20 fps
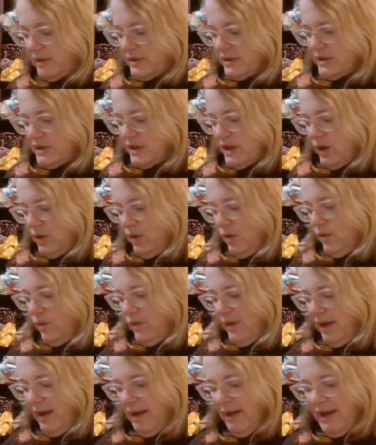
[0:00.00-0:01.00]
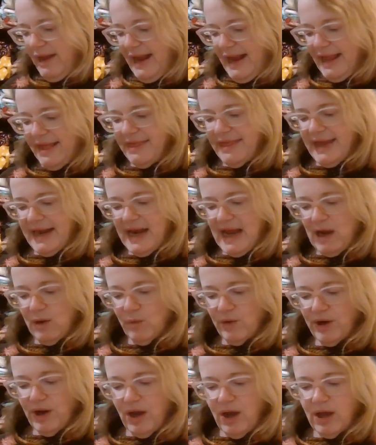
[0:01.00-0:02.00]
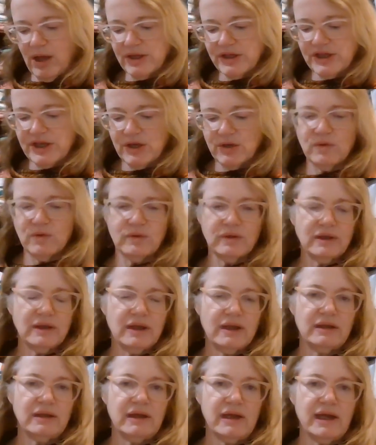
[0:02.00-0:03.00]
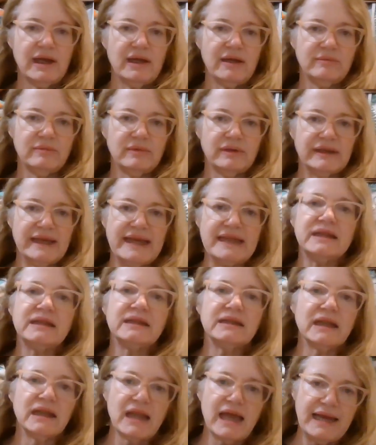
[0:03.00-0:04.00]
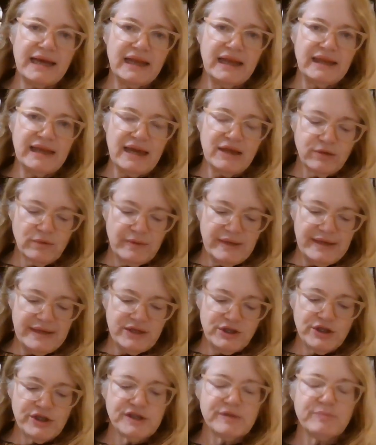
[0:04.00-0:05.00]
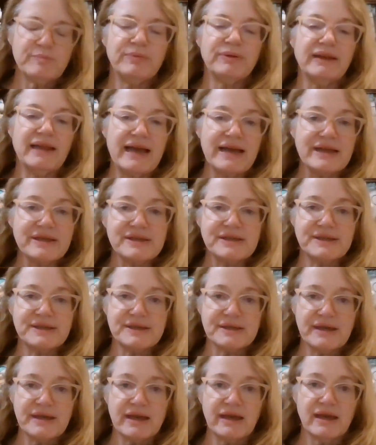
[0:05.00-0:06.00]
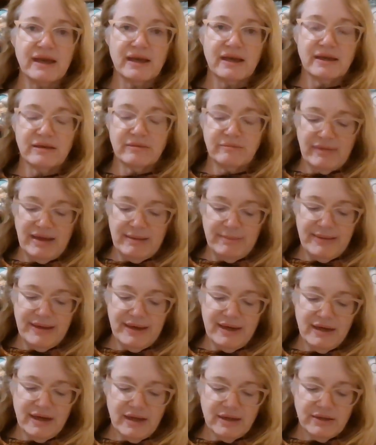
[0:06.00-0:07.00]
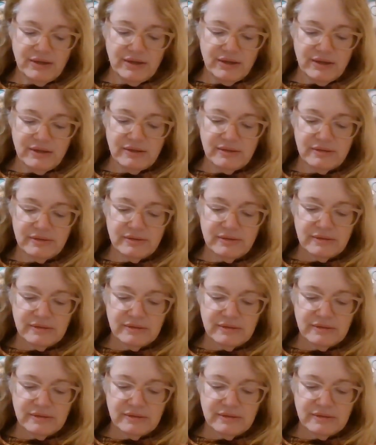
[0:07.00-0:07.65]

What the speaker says: So, and then I would also lengthen the lining that 3 inches plus maybe another